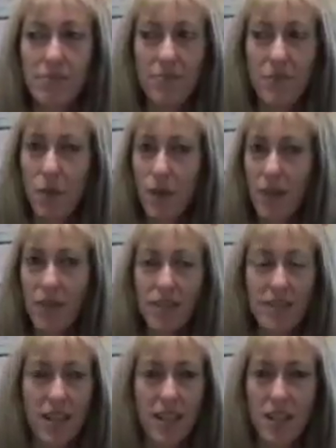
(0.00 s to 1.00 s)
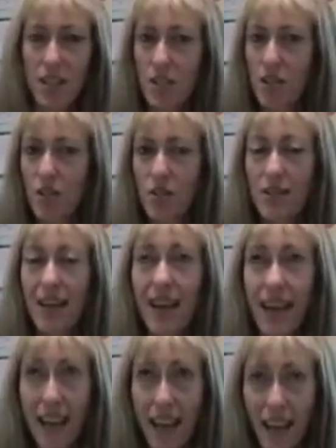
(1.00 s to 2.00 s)
don't have the sinus issues I
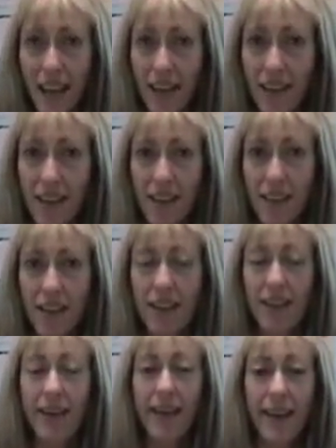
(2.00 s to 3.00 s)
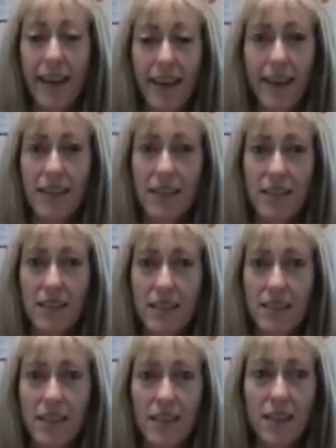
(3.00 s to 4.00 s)
had.
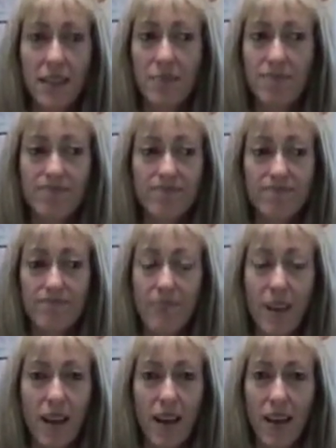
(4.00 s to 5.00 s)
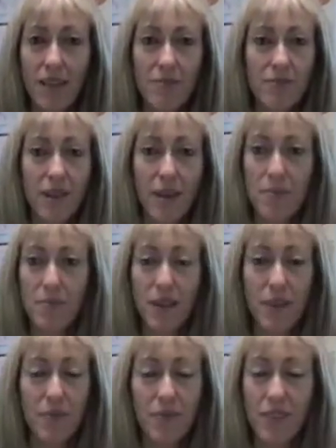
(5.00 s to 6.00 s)
And um, I, I'm
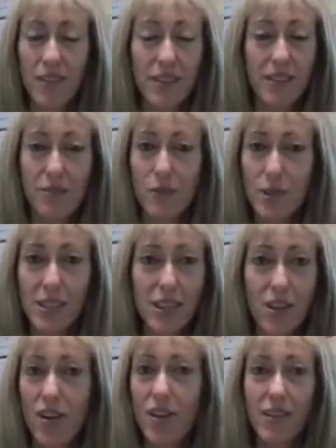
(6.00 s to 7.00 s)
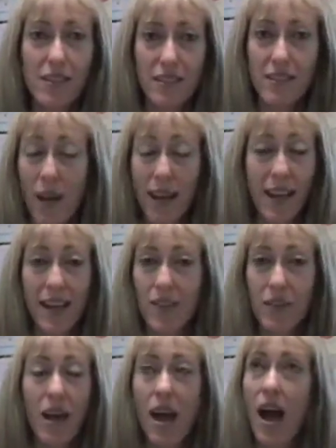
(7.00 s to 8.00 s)
I'm feeling really good. I can't
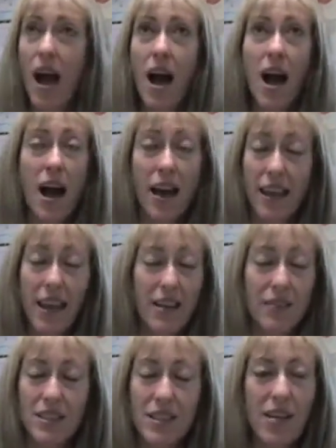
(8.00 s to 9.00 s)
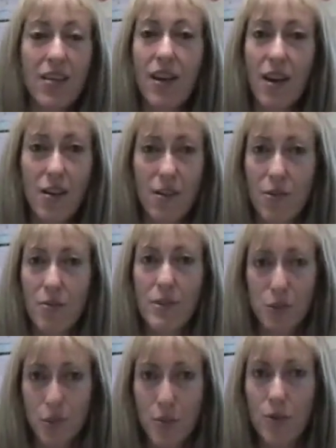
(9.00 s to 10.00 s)
even I can't even tell you how
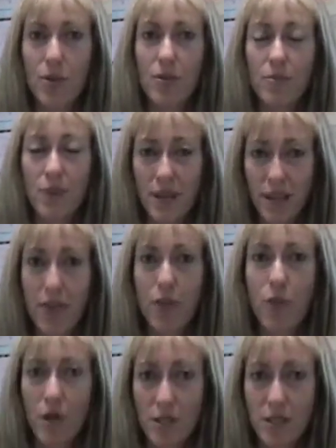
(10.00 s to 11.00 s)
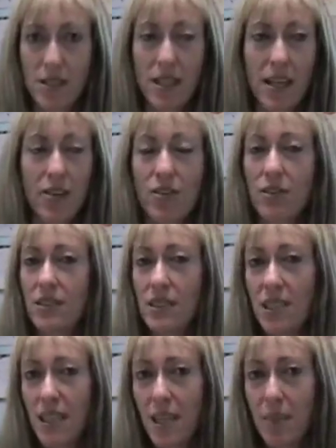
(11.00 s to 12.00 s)
miserable my life was, and I couldn't
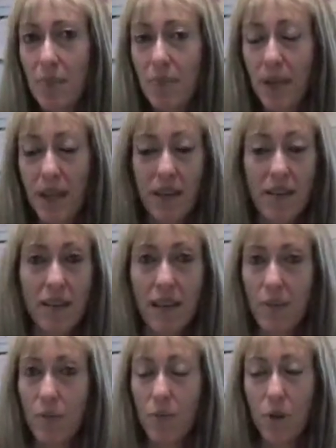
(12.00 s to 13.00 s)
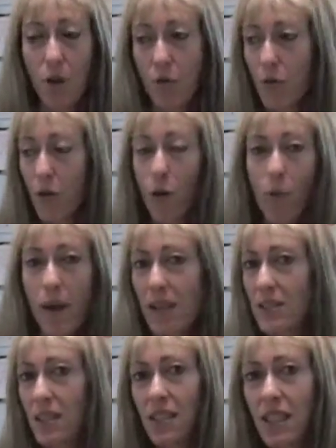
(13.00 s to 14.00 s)
sleep, and I'd go through a whole
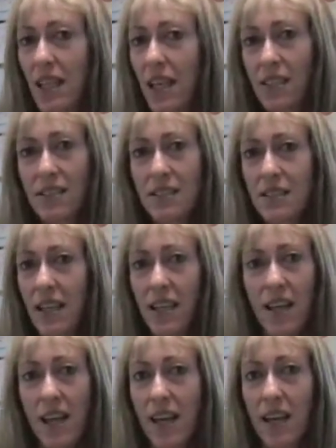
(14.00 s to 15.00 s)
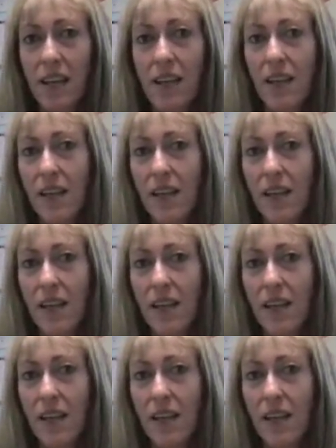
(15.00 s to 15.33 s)
box of Kleenex at night,